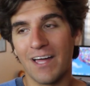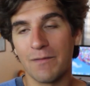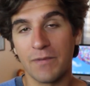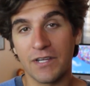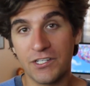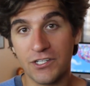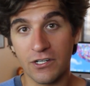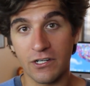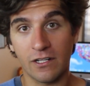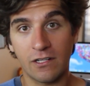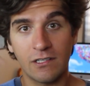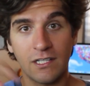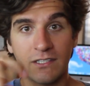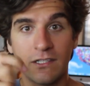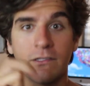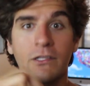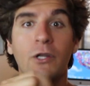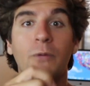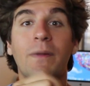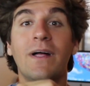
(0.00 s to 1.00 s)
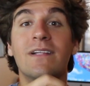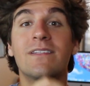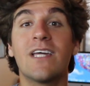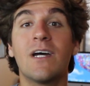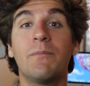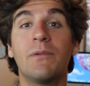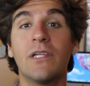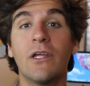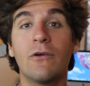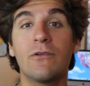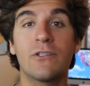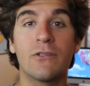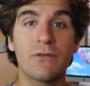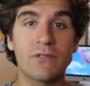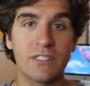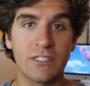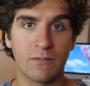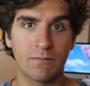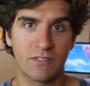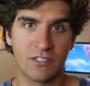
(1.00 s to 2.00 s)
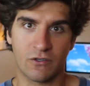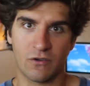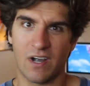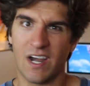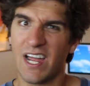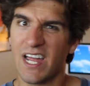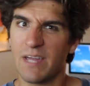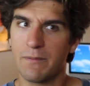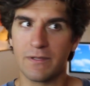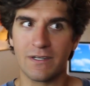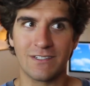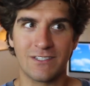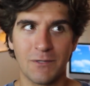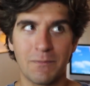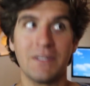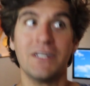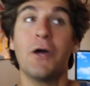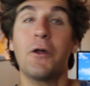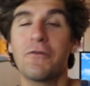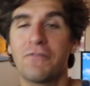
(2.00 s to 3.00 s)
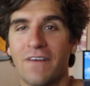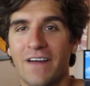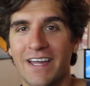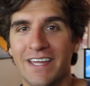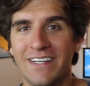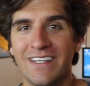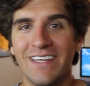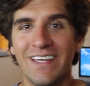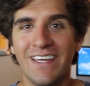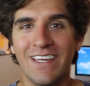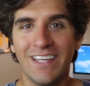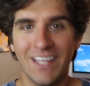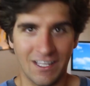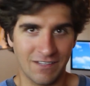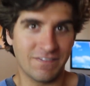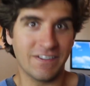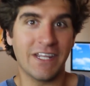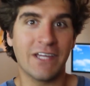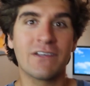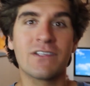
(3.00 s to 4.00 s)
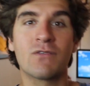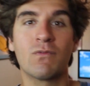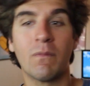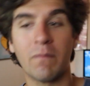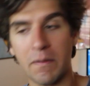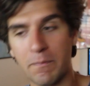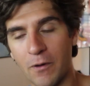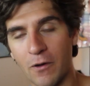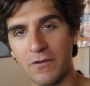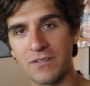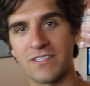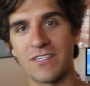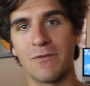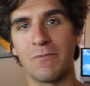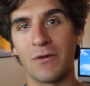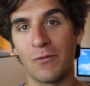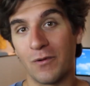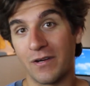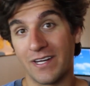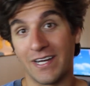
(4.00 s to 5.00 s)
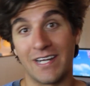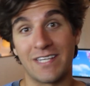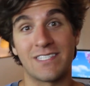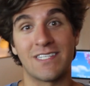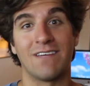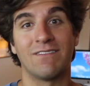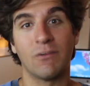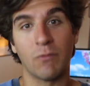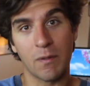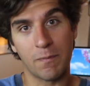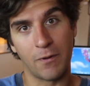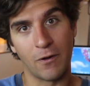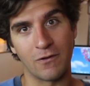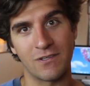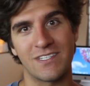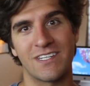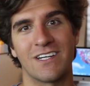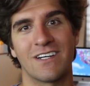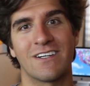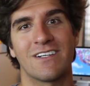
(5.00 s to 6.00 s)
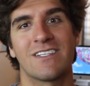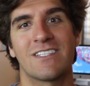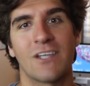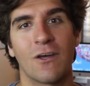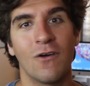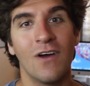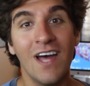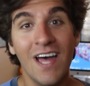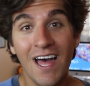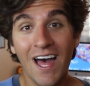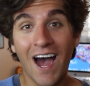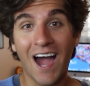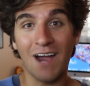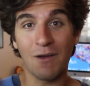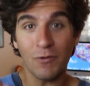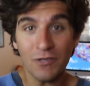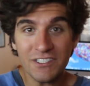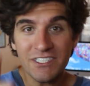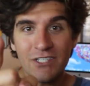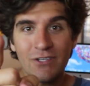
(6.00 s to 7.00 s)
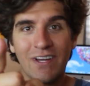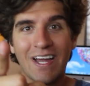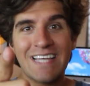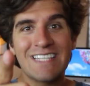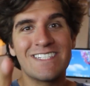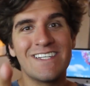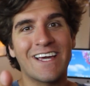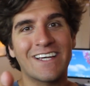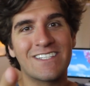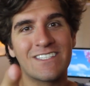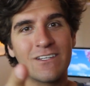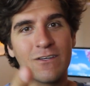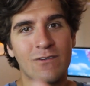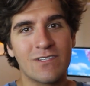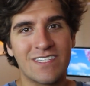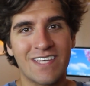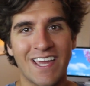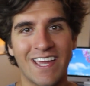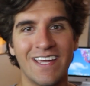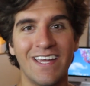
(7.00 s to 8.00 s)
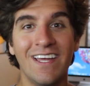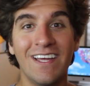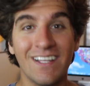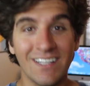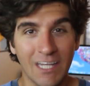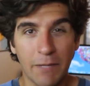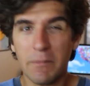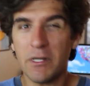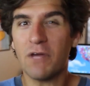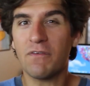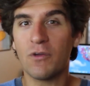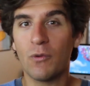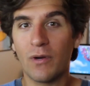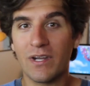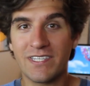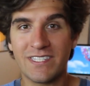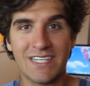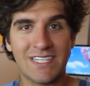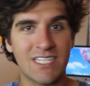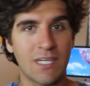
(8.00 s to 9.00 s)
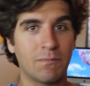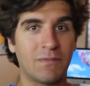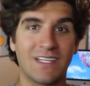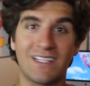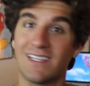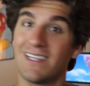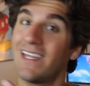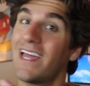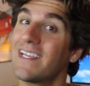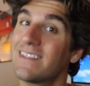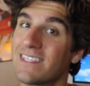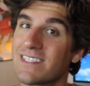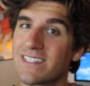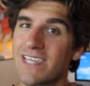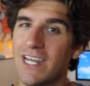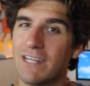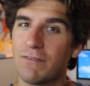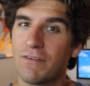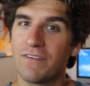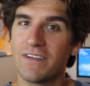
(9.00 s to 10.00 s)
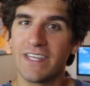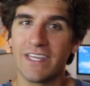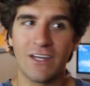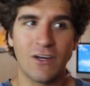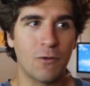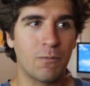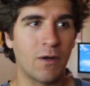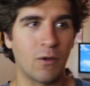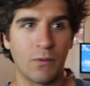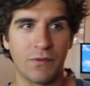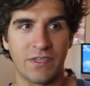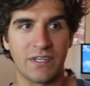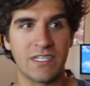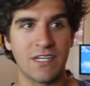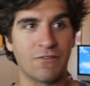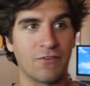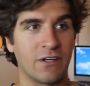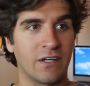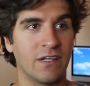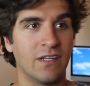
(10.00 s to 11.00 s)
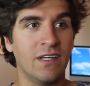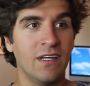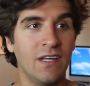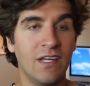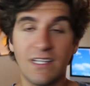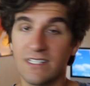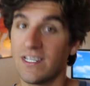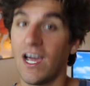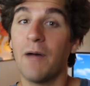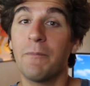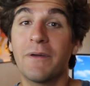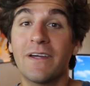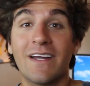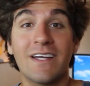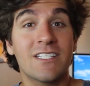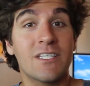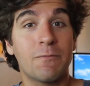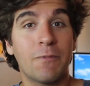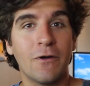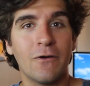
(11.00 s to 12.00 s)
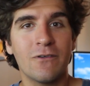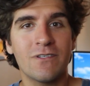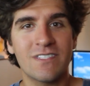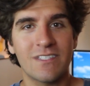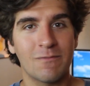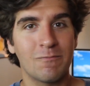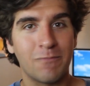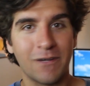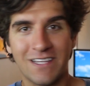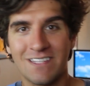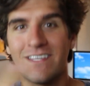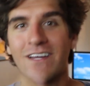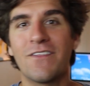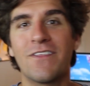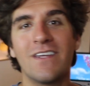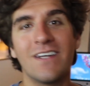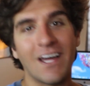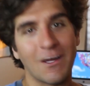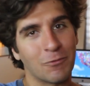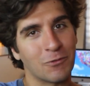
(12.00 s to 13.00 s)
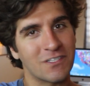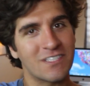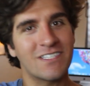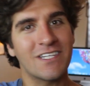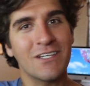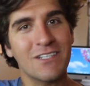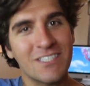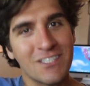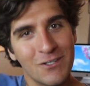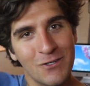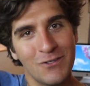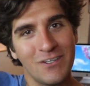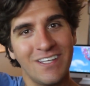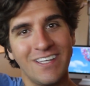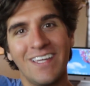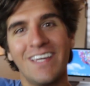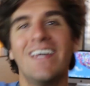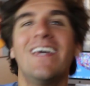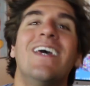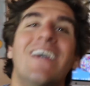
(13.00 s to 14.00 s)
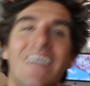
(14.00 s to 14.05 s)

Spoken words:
Make sure to click the little bell down below to subscribe and to be notified of videos when we post them and what kind of stuff that we post here. So I will see you guys next Tuesday. Let me know if you want to see something like this kind of a video, but with a different topic, I suppose. But until then, I will see you soon,